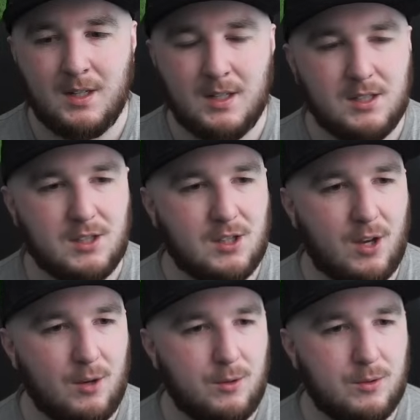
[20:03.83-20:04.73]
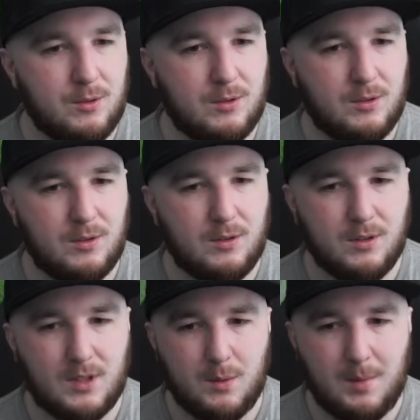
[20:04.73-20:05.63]
So,
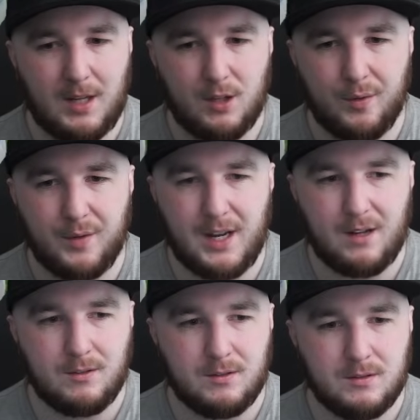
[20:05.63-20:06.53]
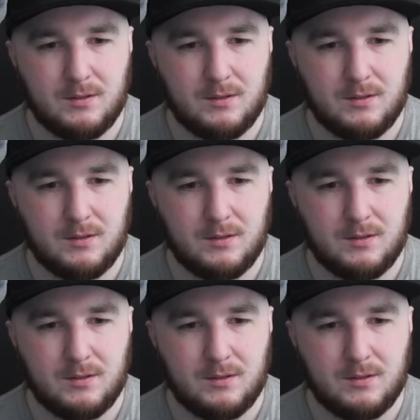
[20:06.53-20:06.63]
can we make an offer now?